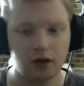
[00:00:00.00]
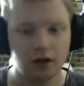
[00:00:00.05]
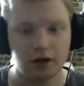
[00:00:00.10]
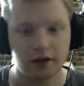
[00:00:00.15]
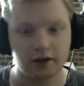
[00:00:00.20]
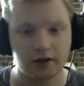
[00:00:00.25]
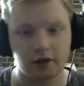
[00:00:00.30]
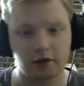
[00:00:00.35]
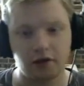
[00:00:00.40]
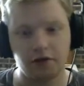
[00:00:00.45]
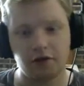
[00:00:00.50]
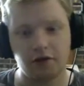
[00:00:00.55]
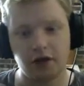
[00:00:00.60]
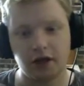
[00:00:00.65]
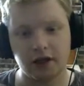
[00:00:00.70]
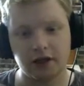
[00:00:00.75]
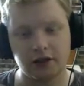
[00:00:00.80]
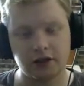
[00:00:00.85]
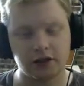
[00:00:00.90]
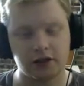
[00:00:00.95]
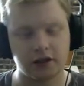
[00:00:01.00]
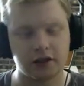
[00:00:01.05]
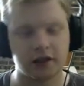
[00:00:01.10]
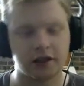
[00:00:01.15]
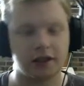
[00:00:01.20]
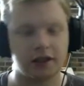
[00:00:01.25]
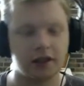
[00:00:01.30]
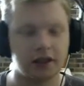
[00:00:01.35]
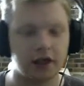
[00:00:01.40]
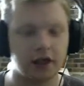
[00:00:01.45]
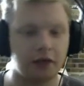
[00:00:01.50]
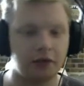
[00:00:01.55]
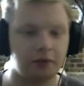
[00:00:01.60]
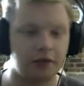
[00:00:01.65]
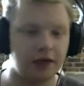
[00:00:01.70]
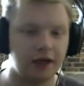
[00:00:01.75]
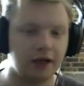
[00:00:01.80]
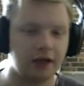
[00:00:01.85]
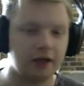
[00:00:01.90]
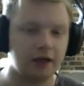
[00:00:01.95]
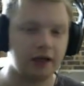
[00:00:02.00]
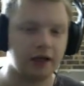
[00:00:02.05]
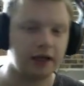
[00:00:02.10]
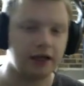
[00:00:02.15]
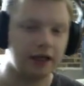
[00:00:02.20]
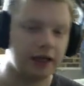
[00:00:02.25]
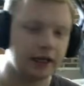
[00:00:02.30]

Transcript: So what I find interesting about the